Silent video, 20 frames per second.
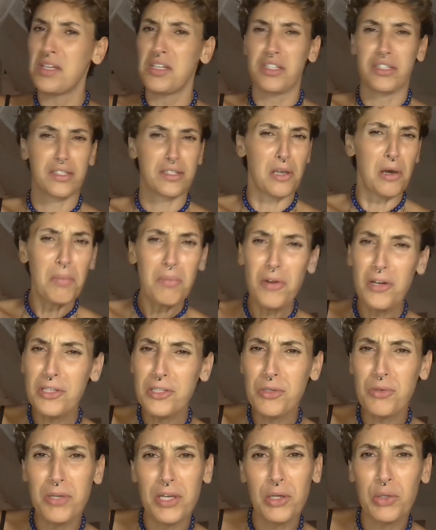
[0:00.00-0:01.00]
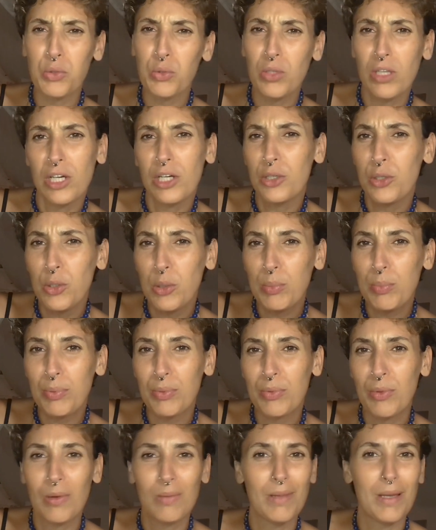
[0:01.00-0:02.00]
someone doing hula hoop,
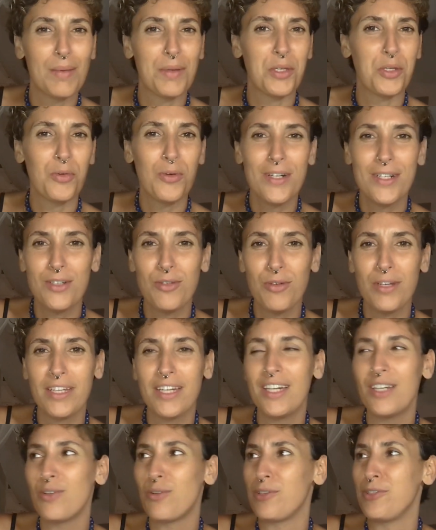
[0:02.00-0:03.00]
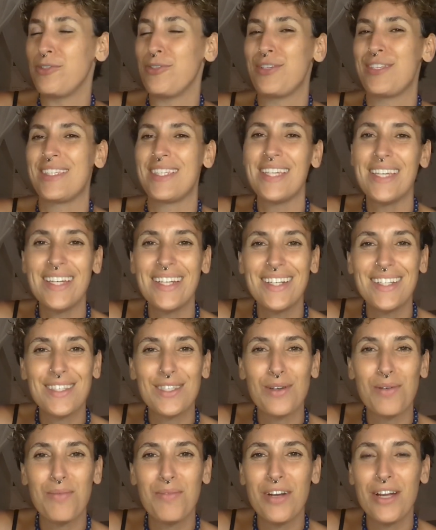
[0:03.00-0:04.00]
or maybe you are doing it, or you're seeing it
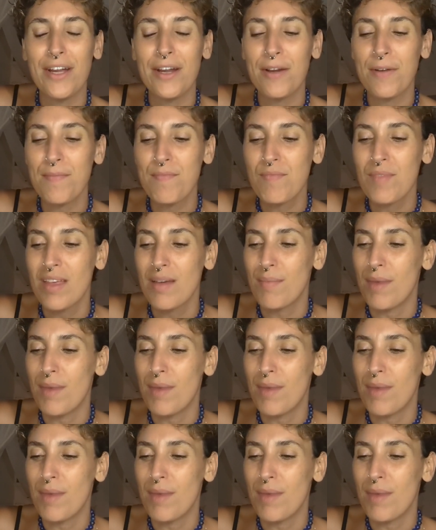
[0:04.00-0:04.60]
somewhere.